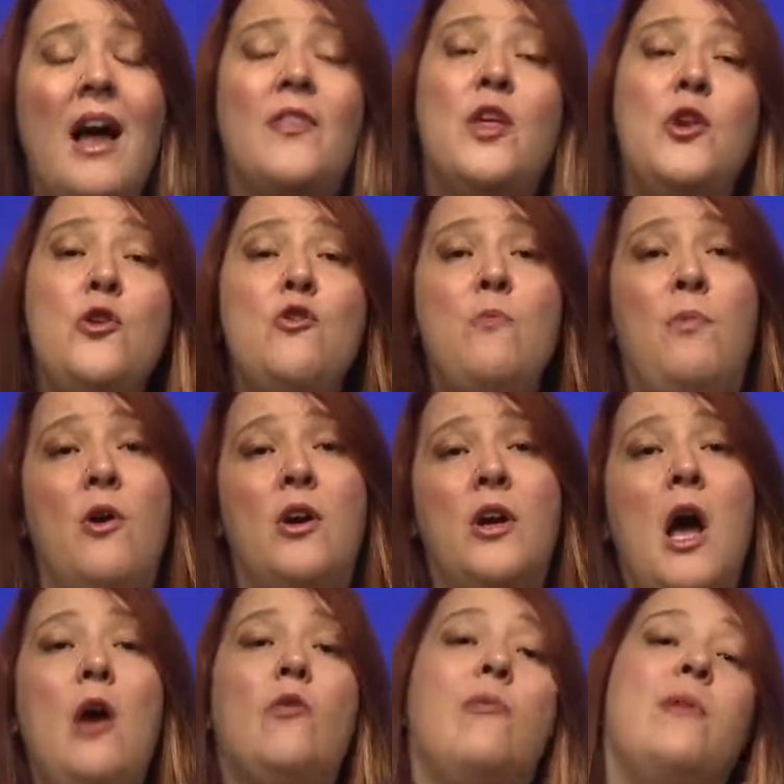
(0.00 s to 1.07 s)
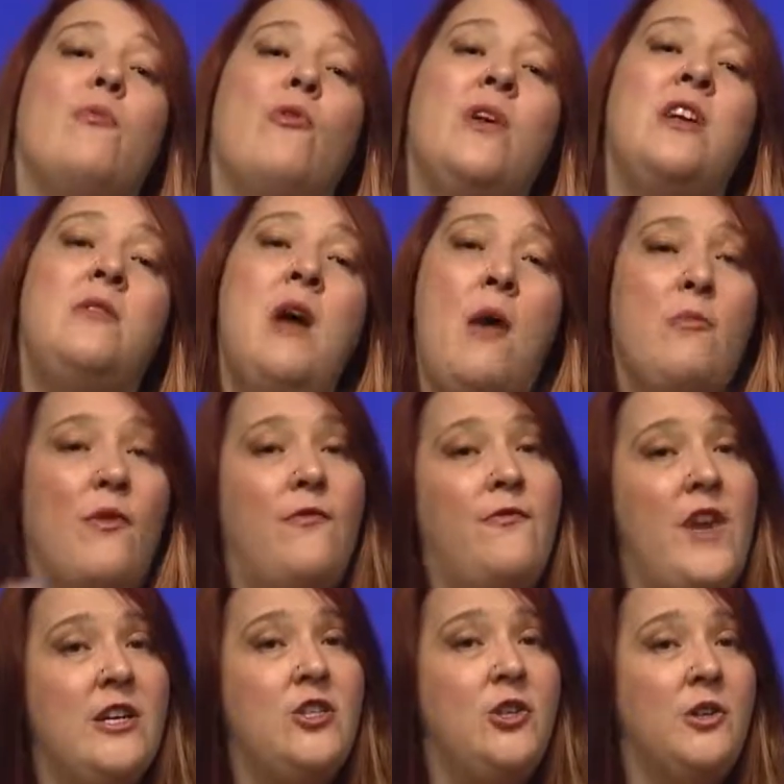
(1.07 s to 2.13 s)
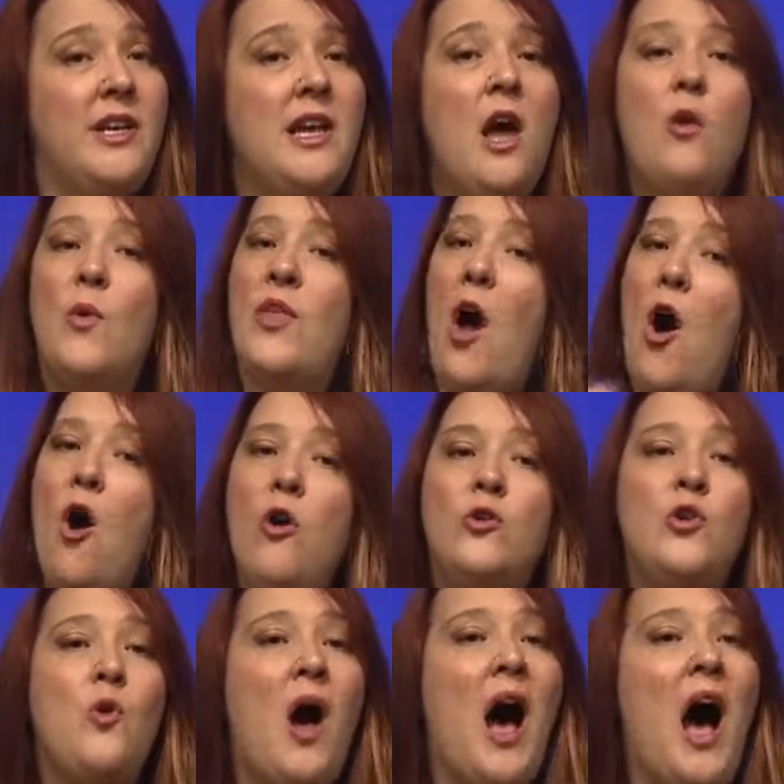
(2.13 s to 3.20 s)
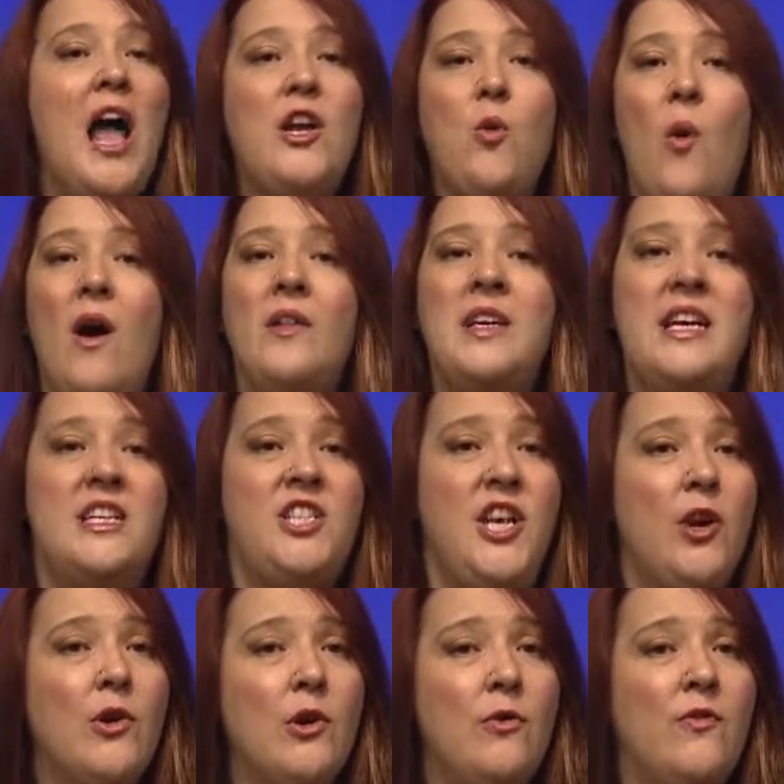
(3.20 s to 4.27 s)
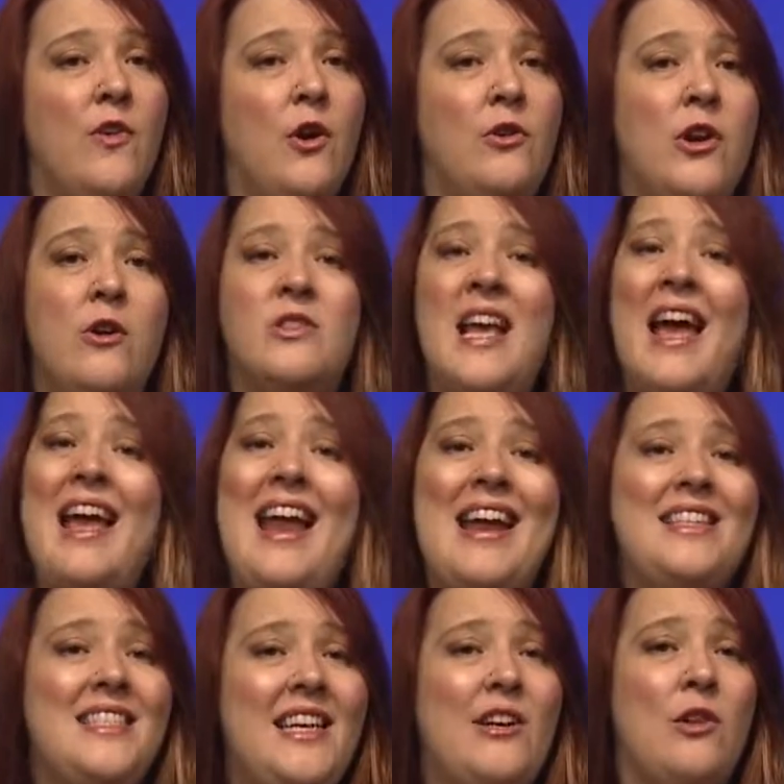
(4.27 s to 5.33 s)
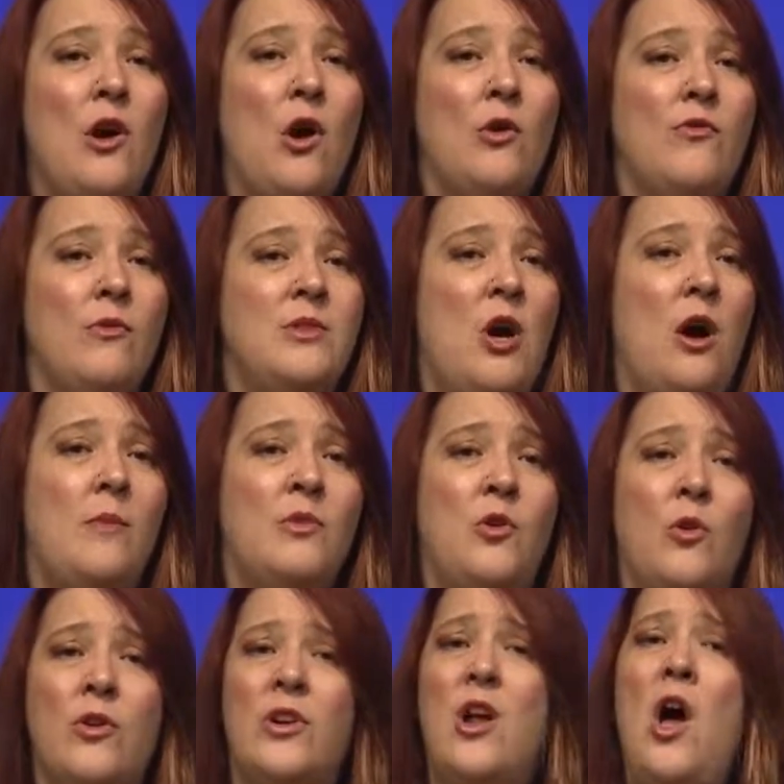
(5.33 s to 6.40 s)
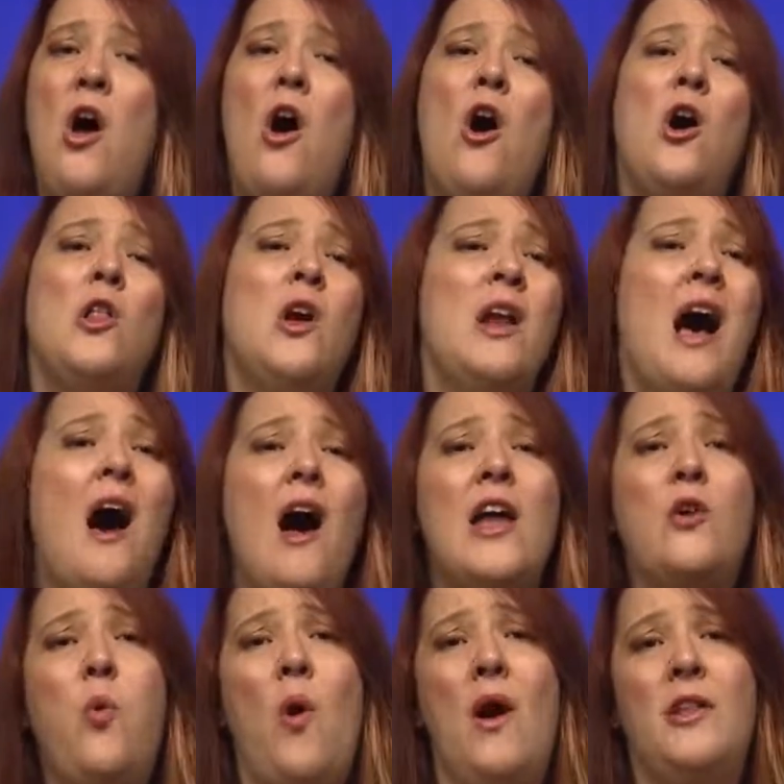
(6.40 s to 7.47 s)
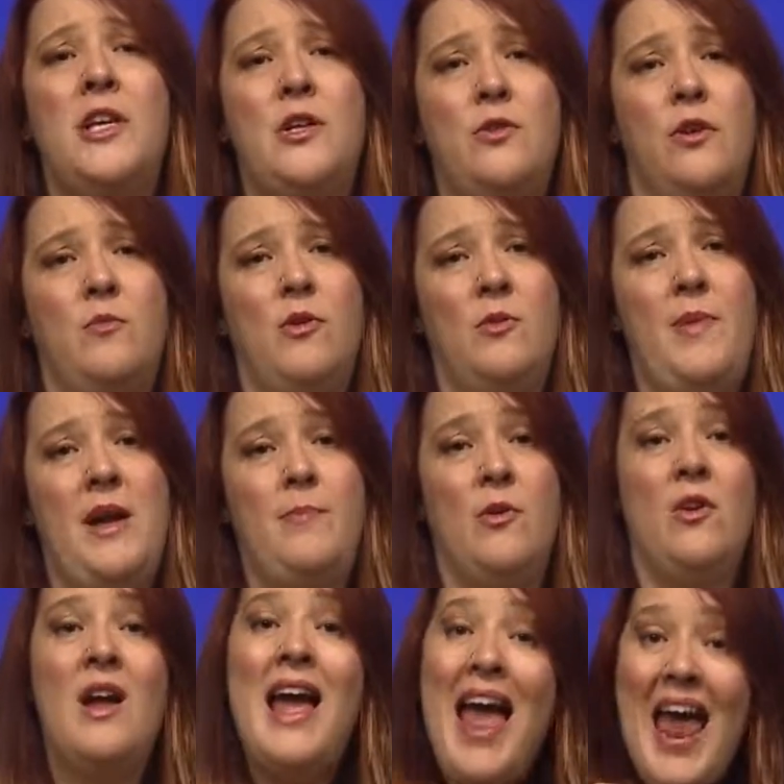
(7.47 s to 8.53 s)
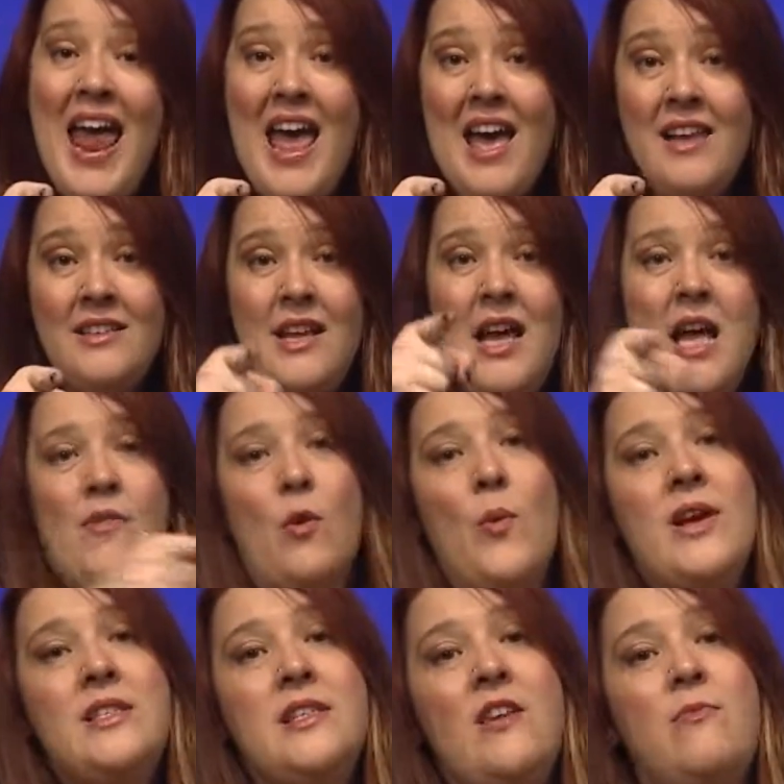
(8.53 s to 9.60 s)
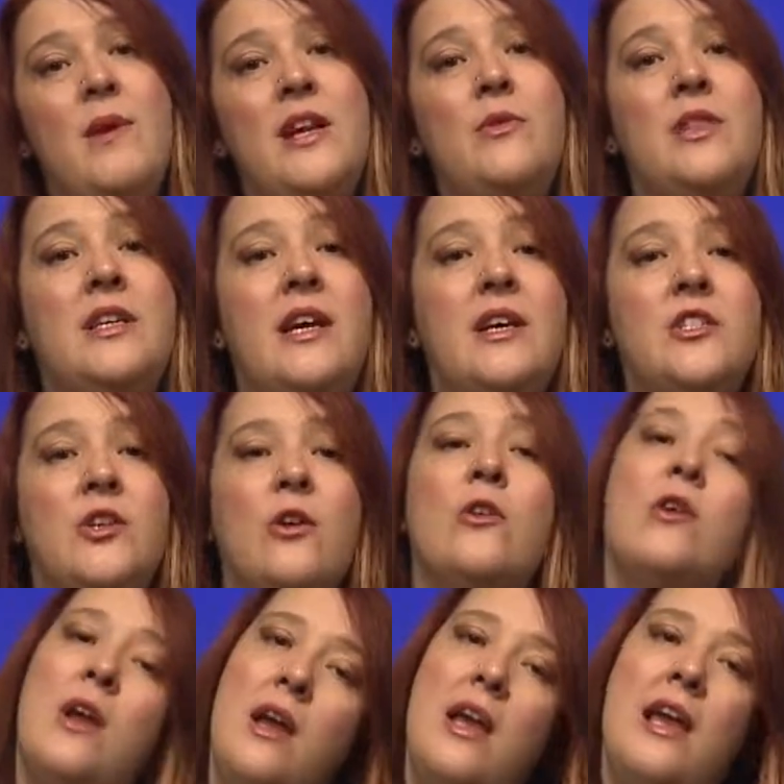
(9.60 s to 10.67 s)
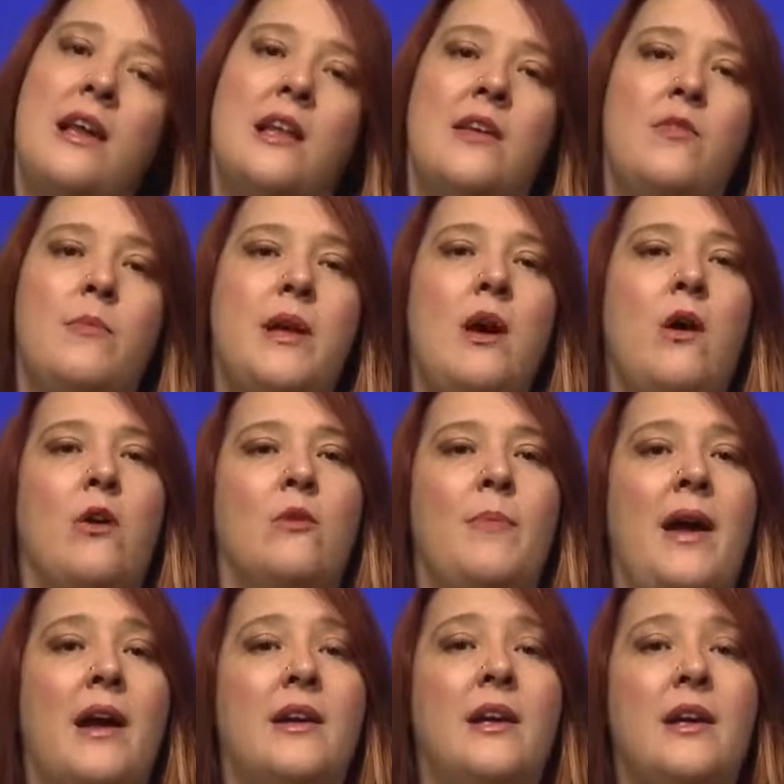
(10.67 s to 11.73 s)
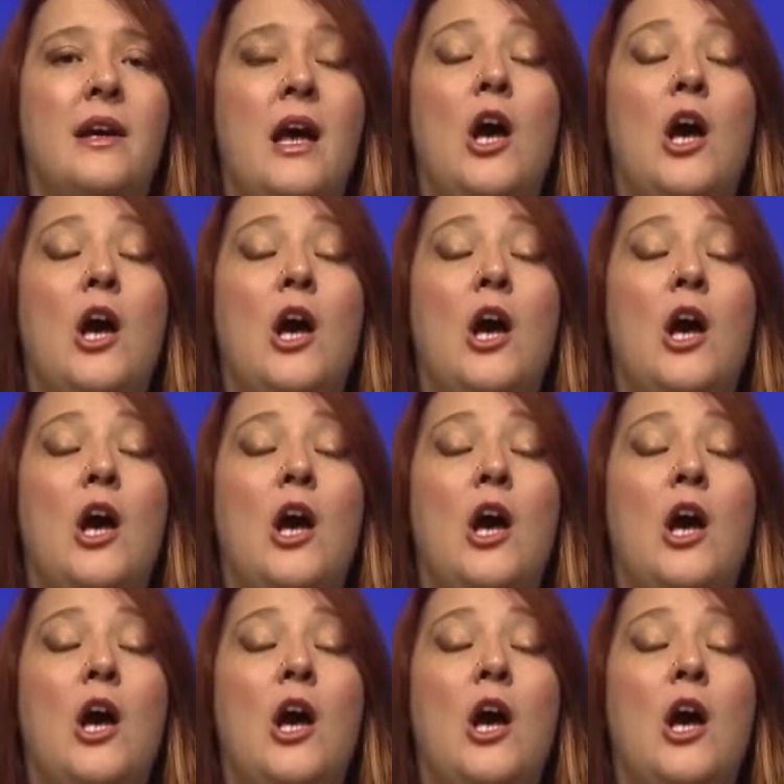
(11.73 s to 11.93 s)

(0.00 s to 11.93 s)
The new book will be printed professionally with all new high-quality interior photos, incidental art from Tom Gordon, all on high-quality cookbook paper. And if I raise enough money with the Kickstarter, it'll even be a hardback.